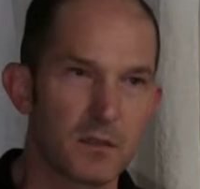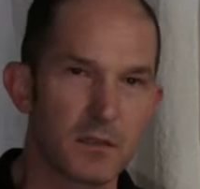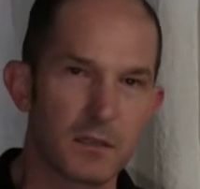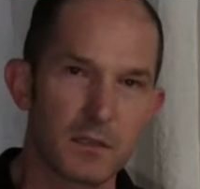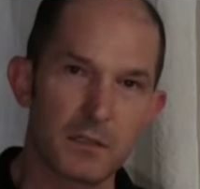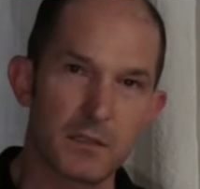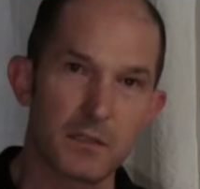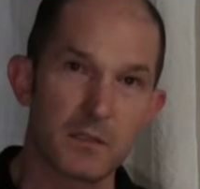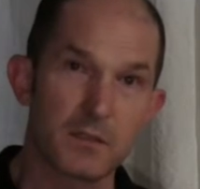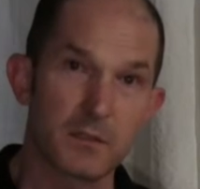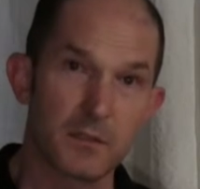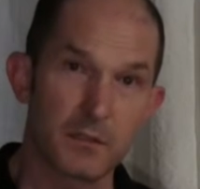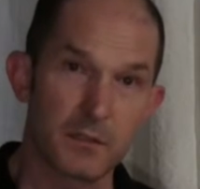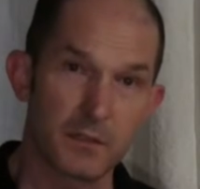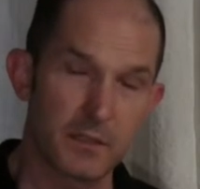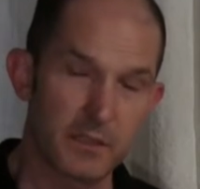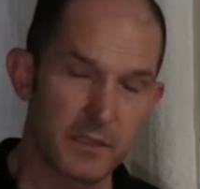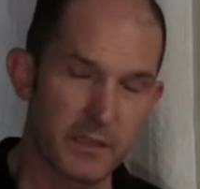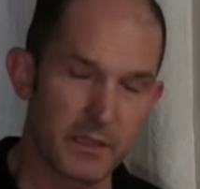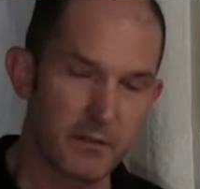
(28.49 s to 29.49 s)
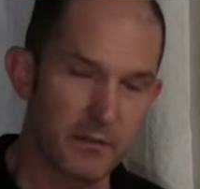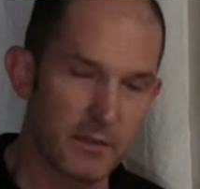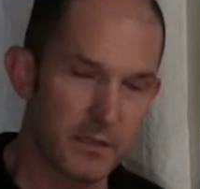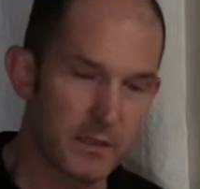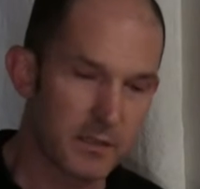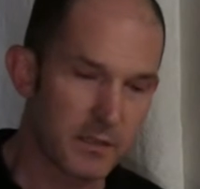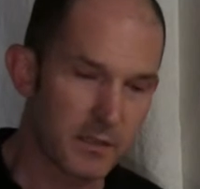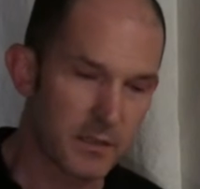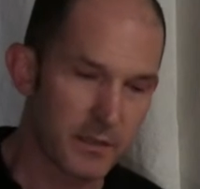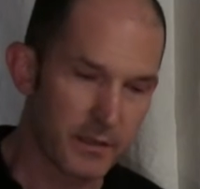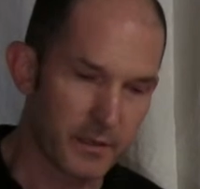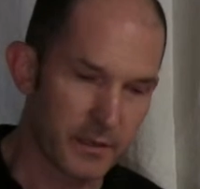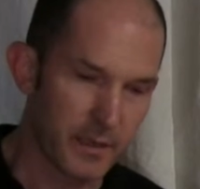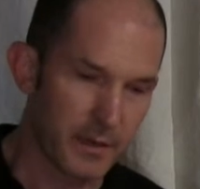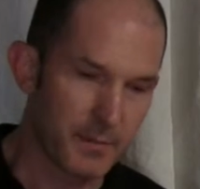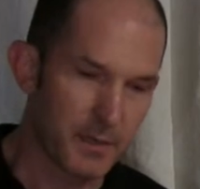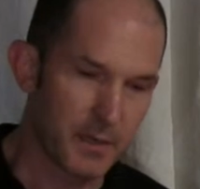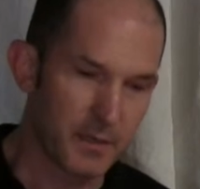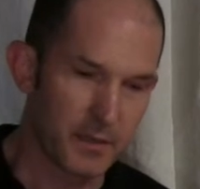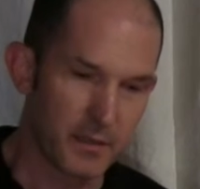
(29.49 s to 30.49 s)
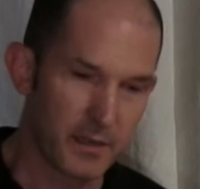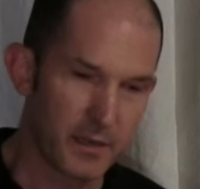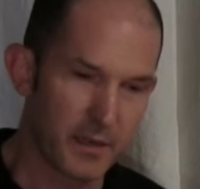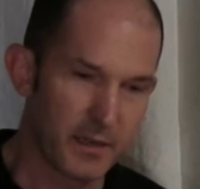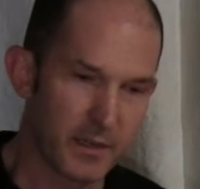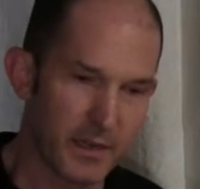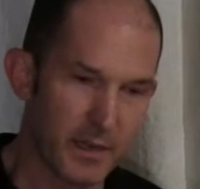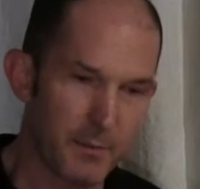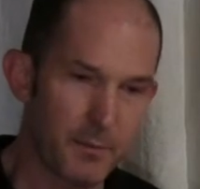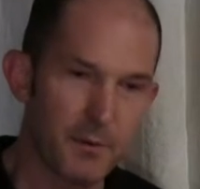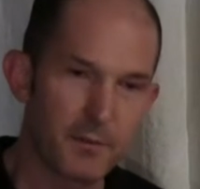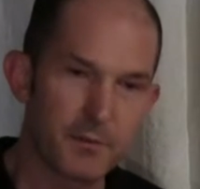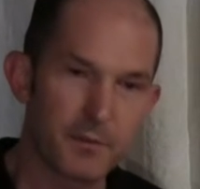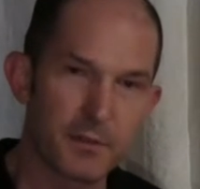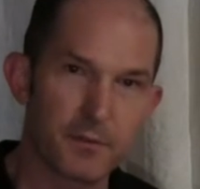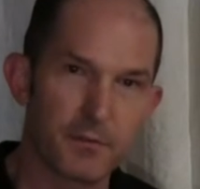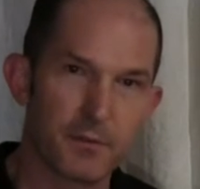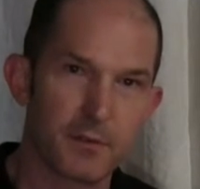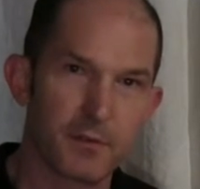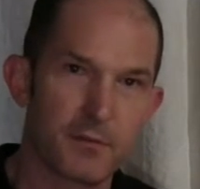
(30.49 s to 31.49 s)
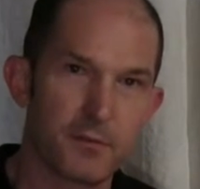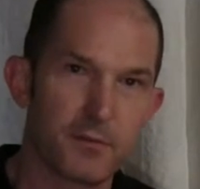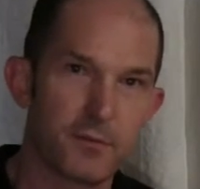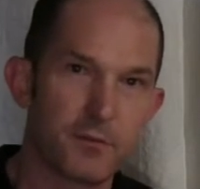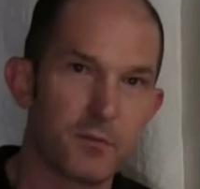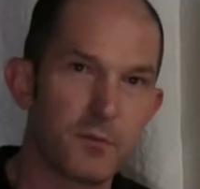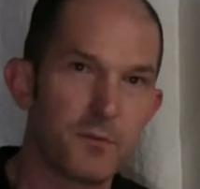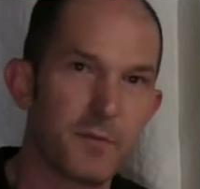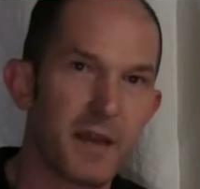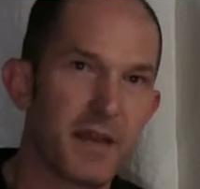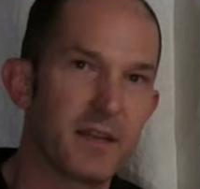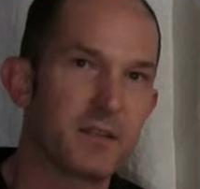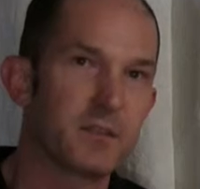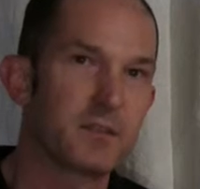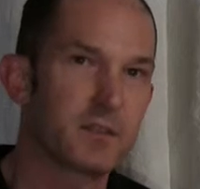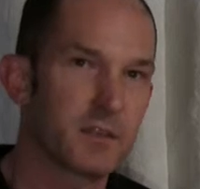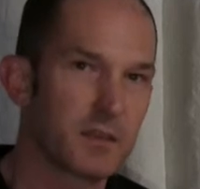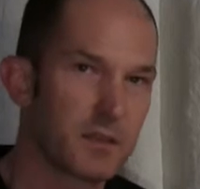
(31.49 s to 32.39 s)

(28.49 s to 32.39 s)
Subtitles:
This series is going to come in a couple of different formats,